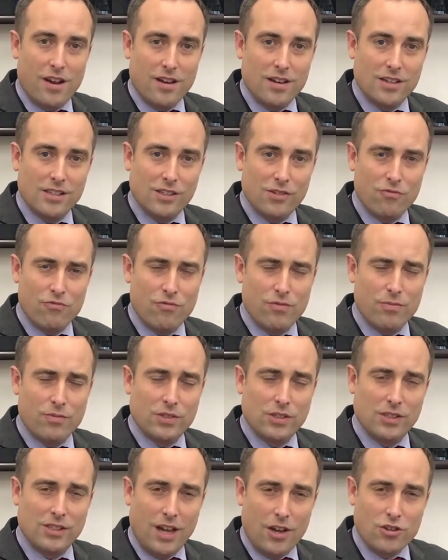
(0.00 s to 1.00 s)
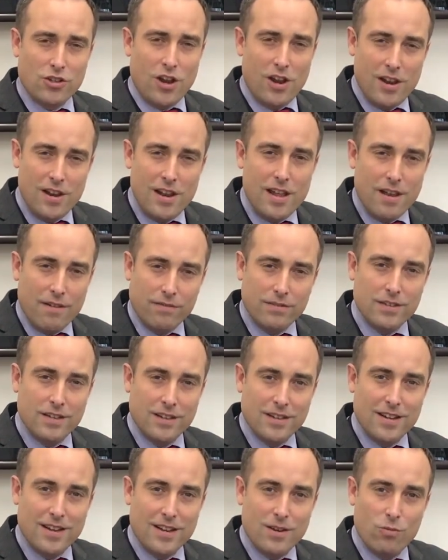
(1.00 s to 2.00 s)
And it's such a lift
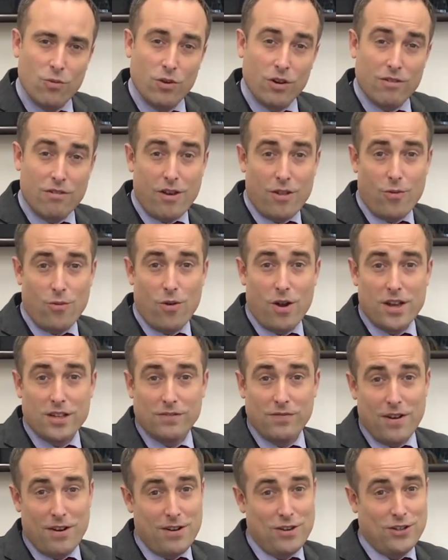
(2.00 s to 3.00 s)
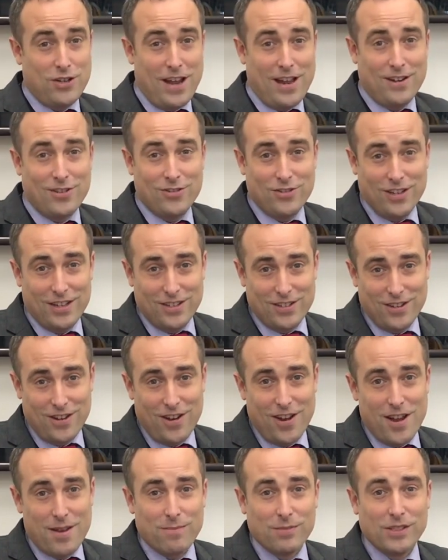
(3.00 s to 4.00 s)
in what are otherwise very challenging
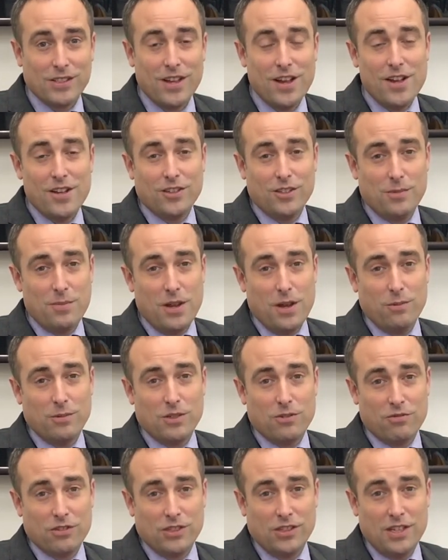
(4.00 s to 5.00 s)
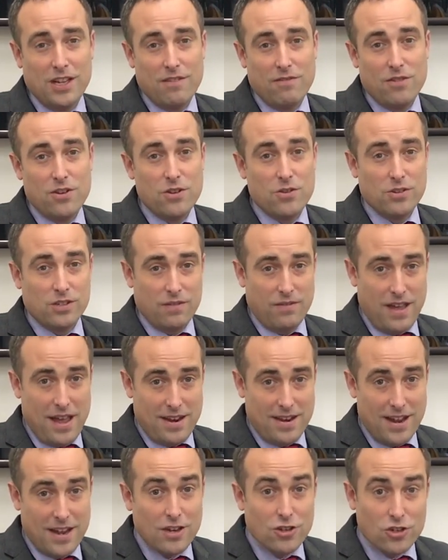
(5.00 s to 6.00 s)
times to be able to receive news of that
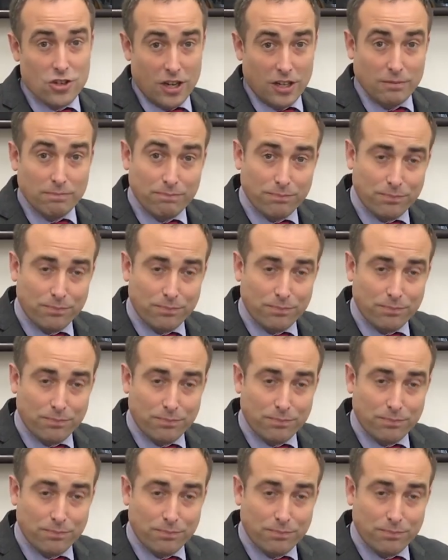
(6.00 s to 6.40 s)
nature.